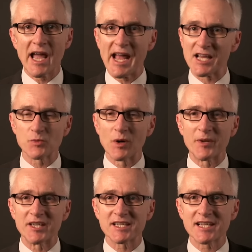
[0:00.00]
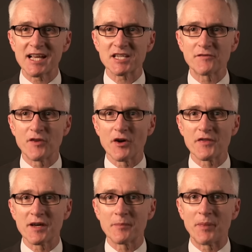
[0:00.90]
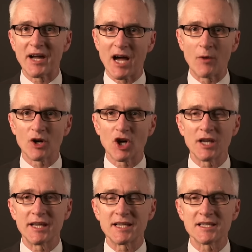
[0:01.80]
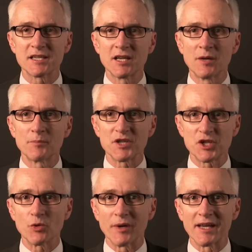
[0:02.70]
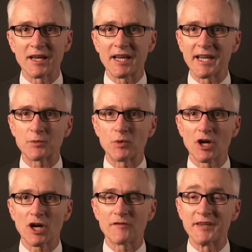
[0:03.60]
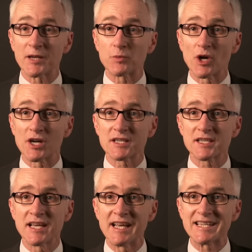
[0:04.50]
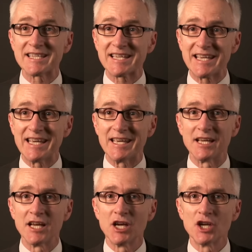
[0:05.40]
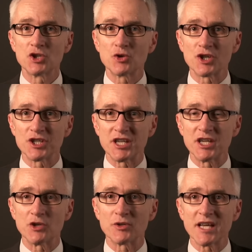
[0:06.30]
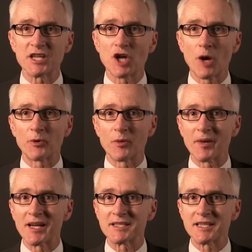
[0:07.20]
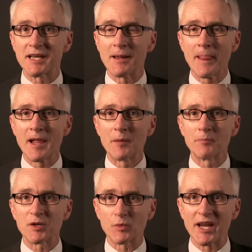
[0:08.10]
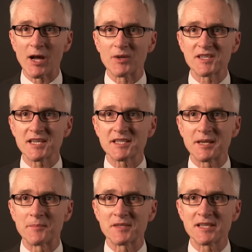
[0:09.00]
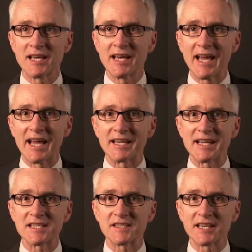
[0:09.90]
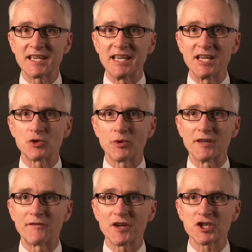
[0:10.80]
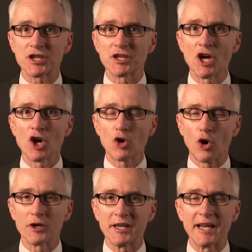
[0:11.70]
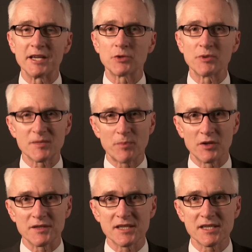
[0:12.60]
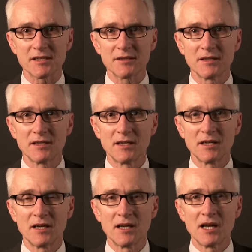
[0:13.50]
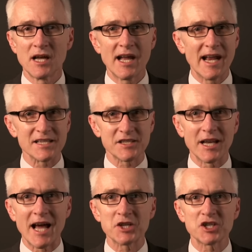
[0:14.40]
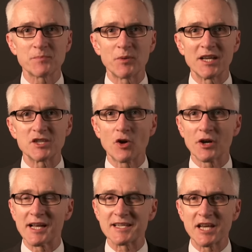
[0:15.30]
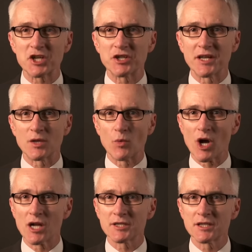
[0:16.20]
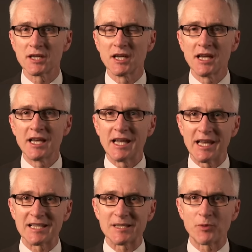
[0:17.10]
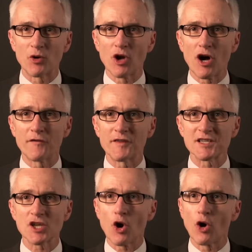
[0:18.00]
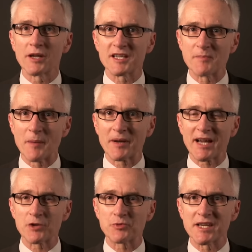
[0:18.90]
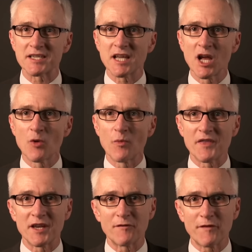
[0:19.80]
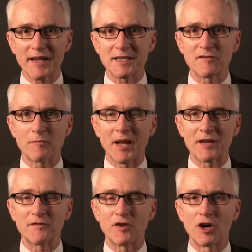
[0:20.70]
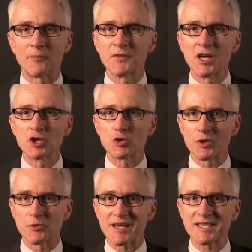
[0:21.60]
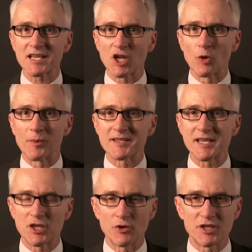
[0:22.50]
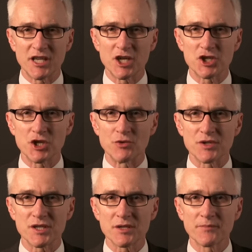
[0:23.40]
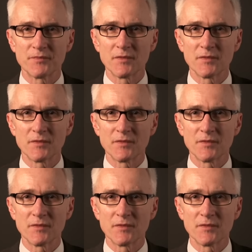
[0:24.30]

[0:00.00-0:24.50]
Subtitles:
As will be discussed further by our colleagues, pursuing a network of networks is key to continued interoperability between our systems and is the key to an efficient, coordinated response. As the largest police organization in the world, Interpol offers all its member countries with an effective platform to address global security issues.